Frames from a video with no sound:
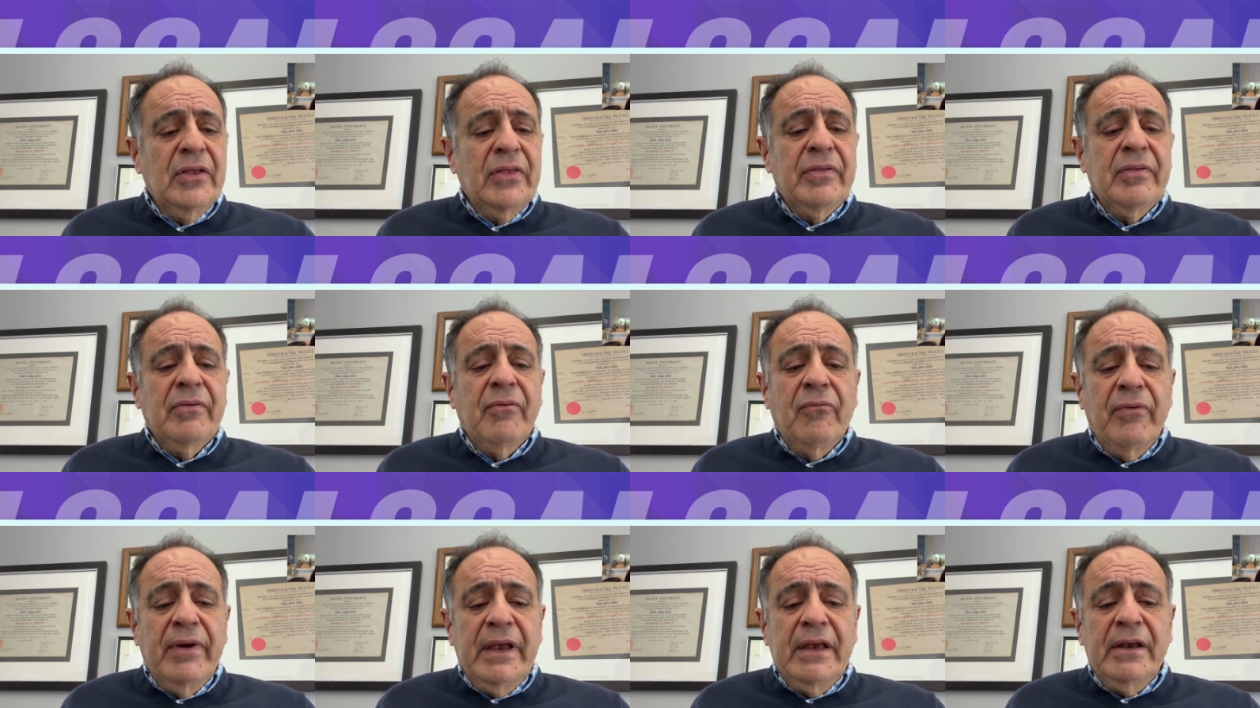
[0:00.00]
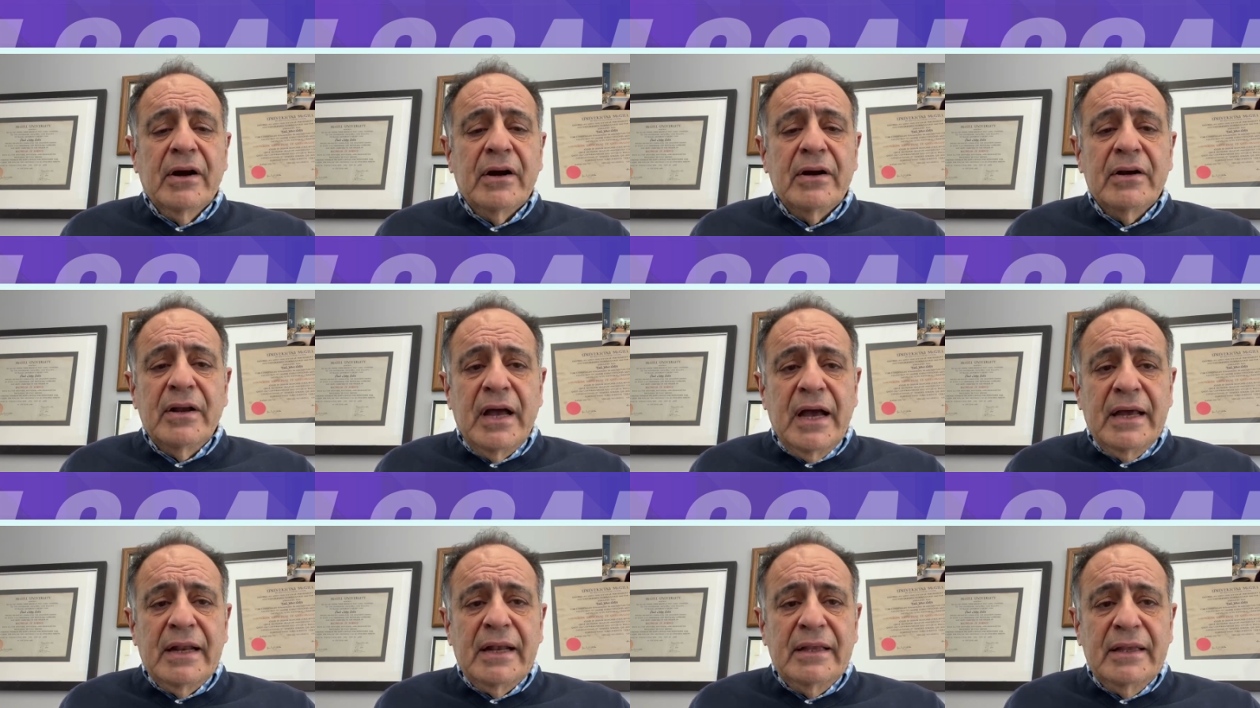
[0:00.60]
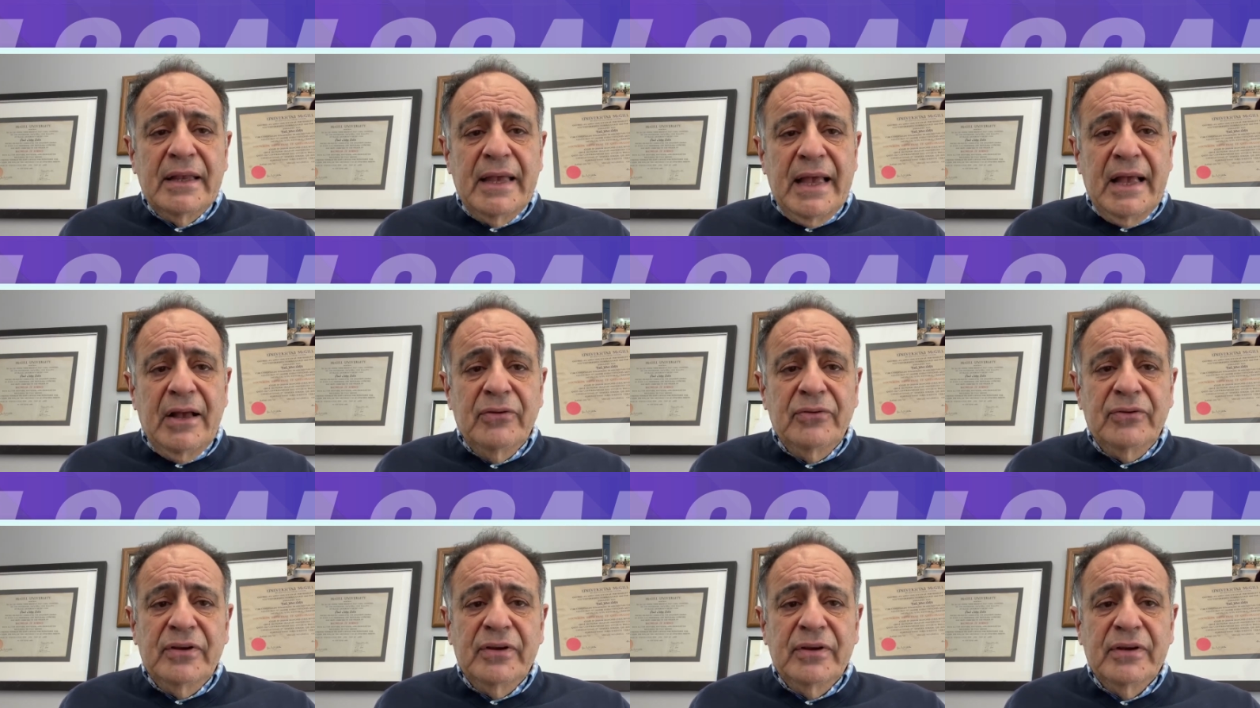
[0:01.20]
We are not
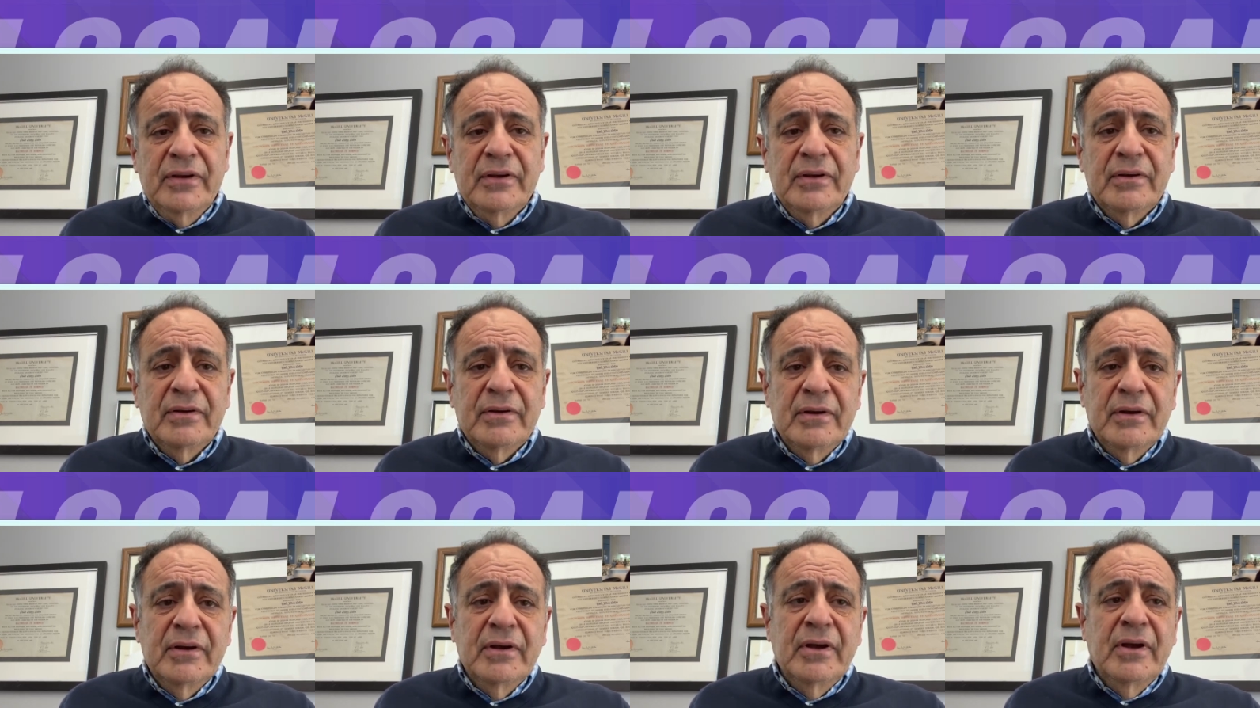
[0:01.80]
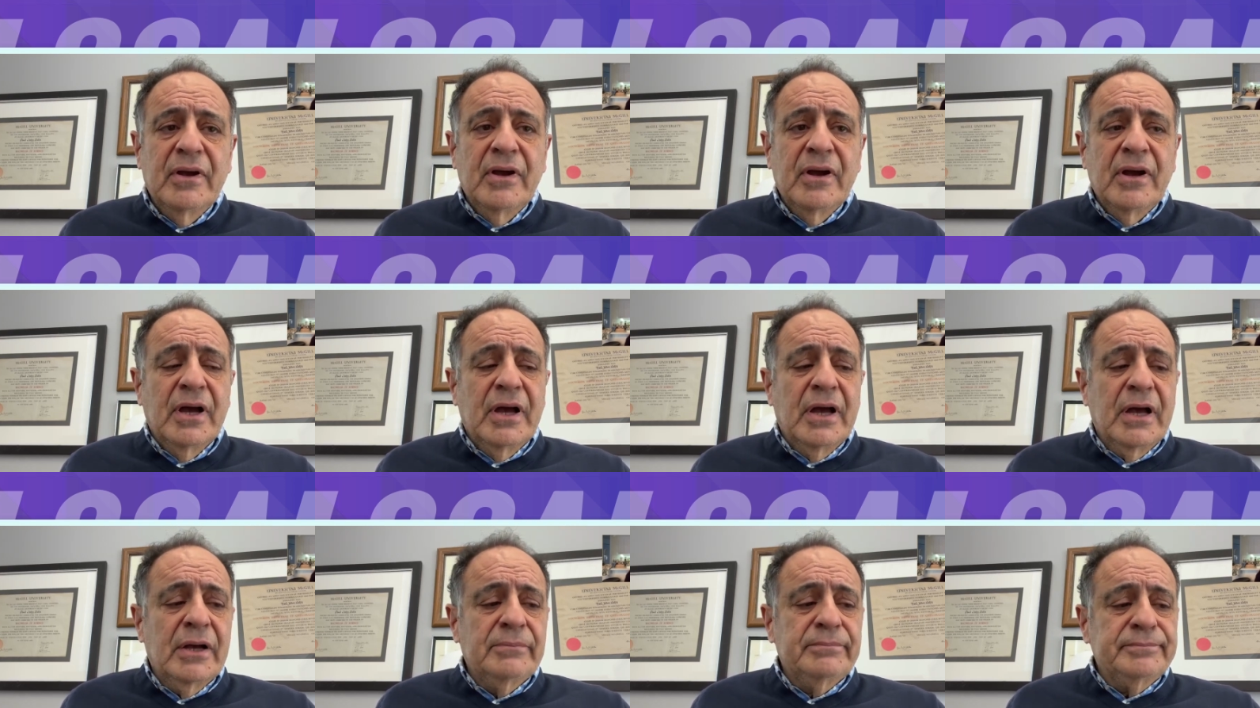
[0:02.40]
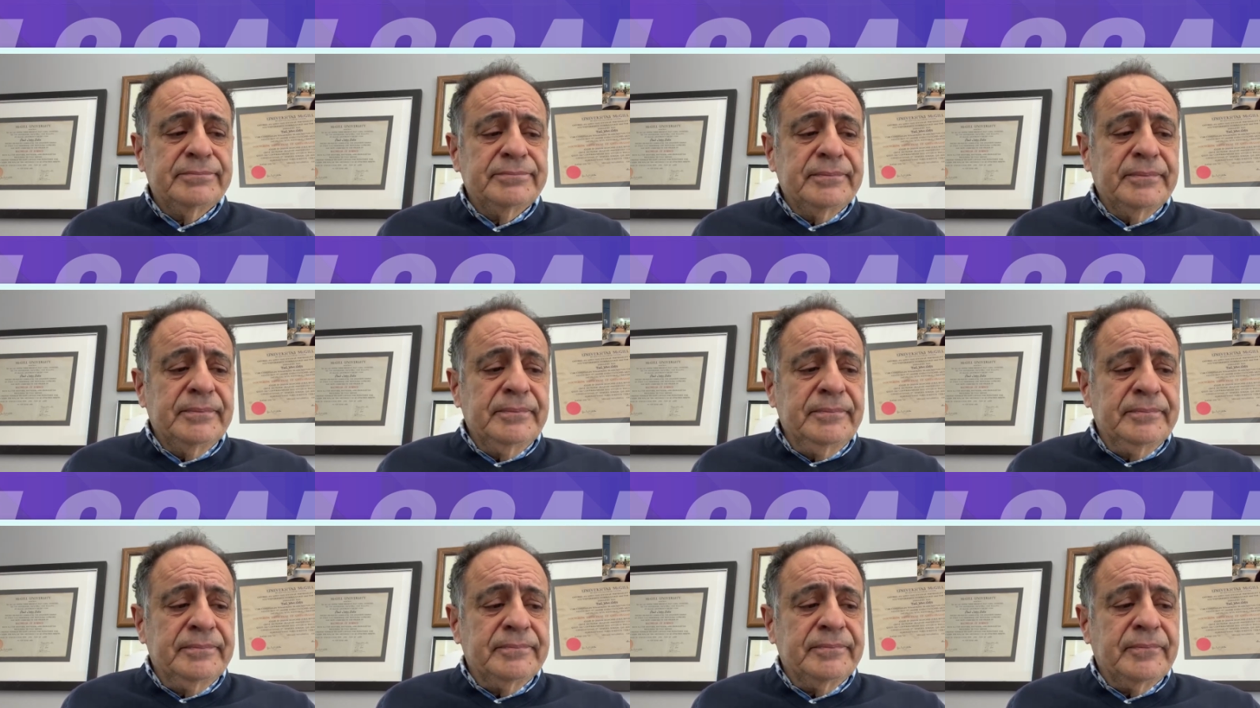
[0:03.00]
allowed. Um,
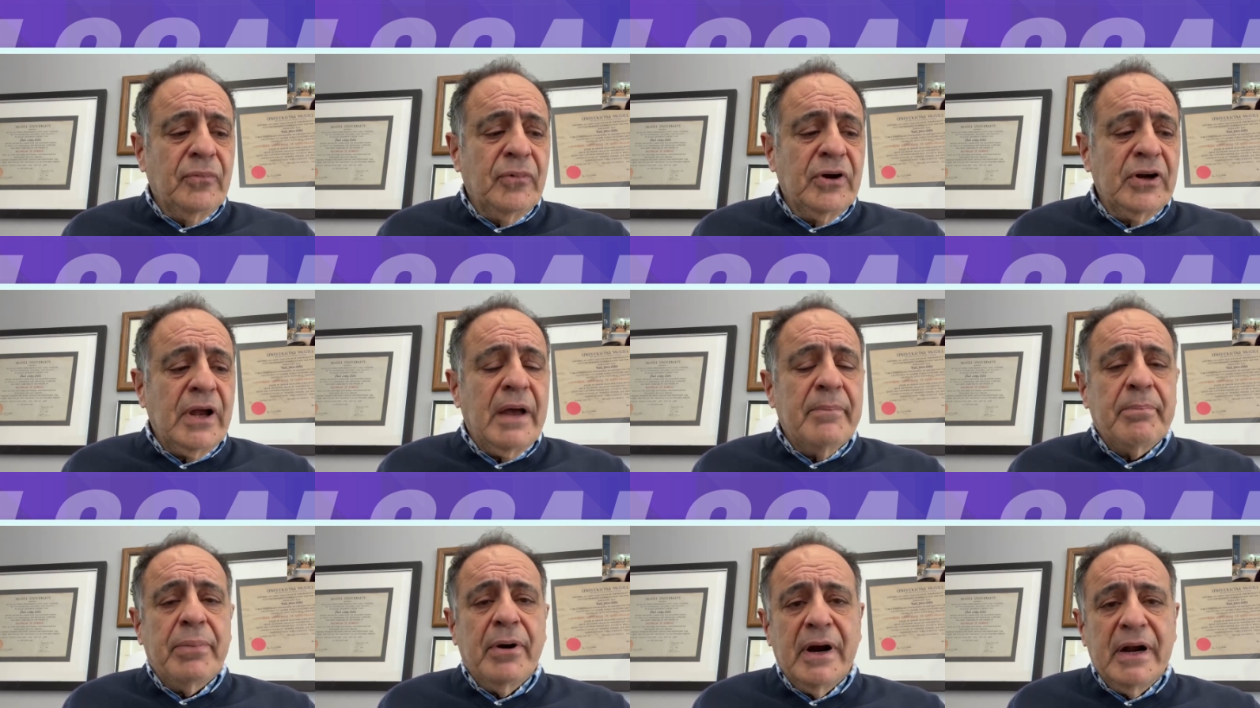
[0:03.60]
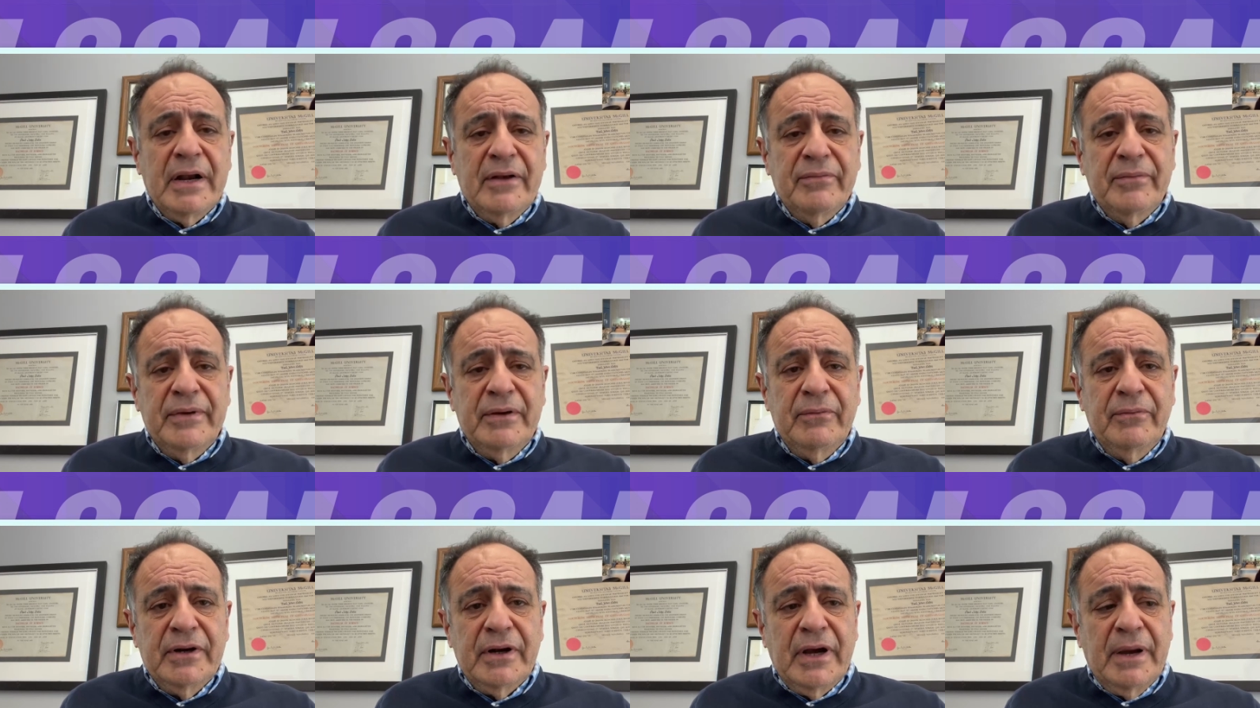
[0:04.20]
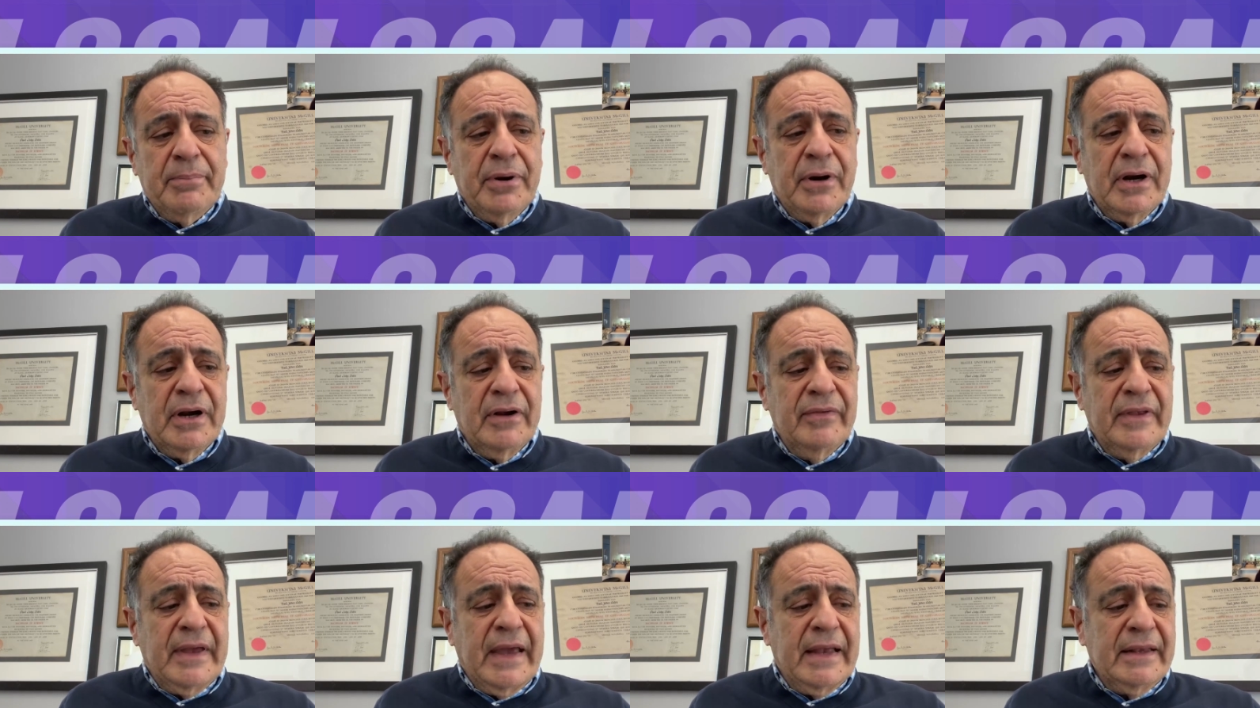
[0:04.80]
we're not part of
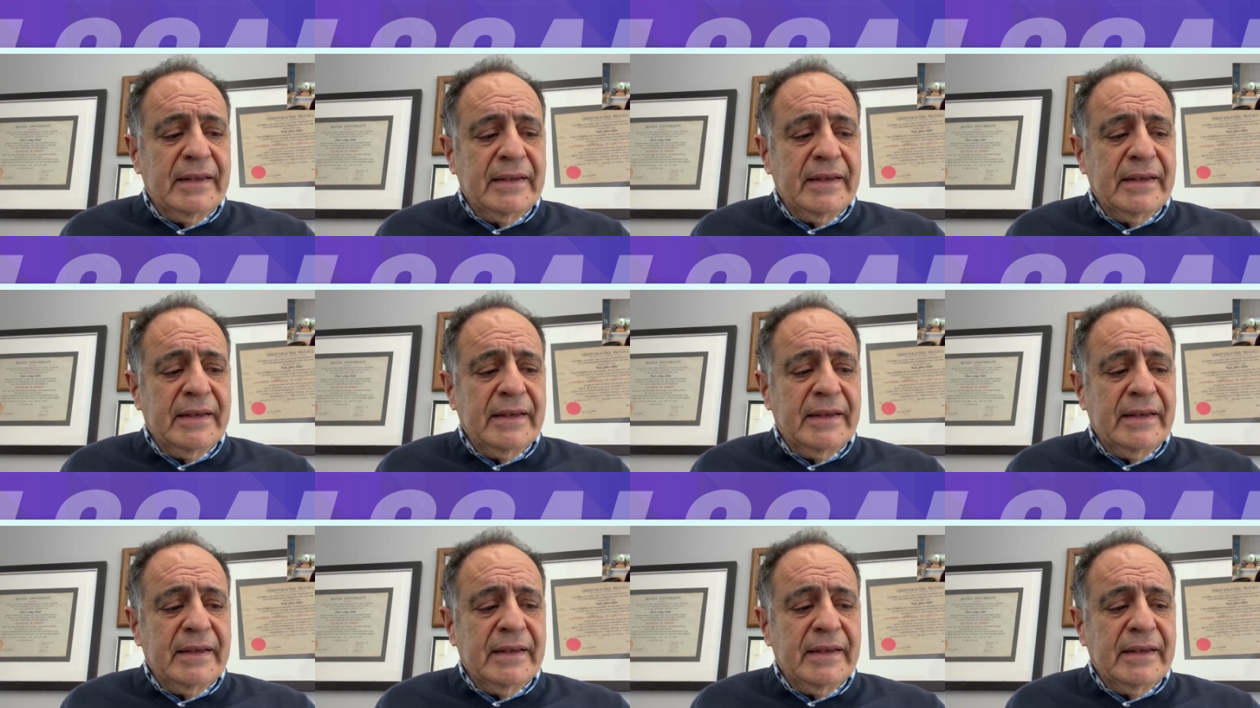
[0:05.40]
that